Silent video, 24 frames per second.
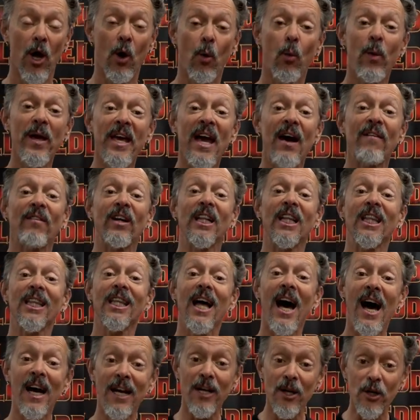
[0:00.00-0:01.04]
We have a
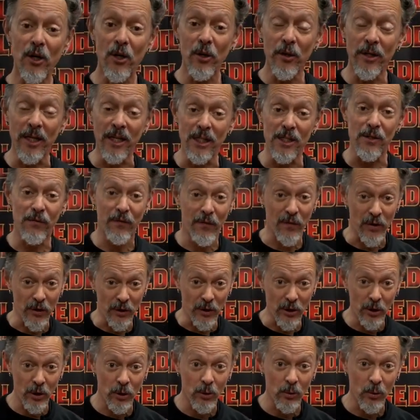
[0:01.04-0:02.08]
lot of goodies for
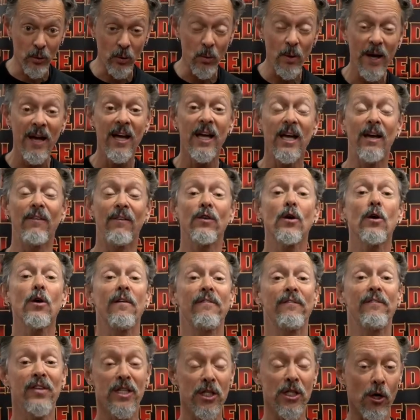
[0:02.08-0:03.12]
you if you're a
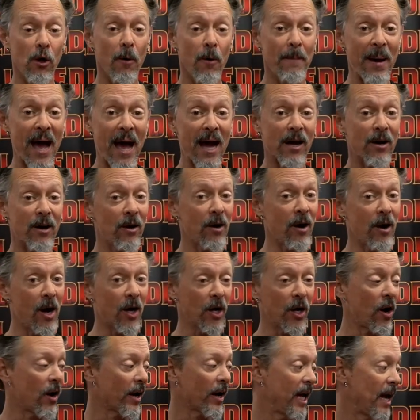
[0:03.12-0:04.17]
physical backer
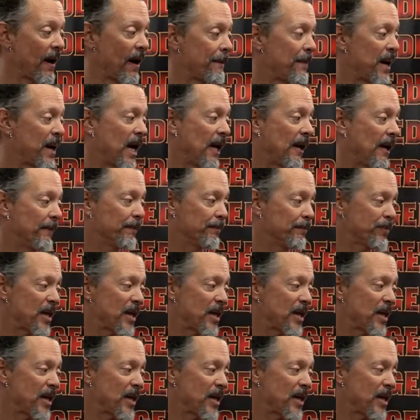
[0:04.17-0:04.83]
on our campaign.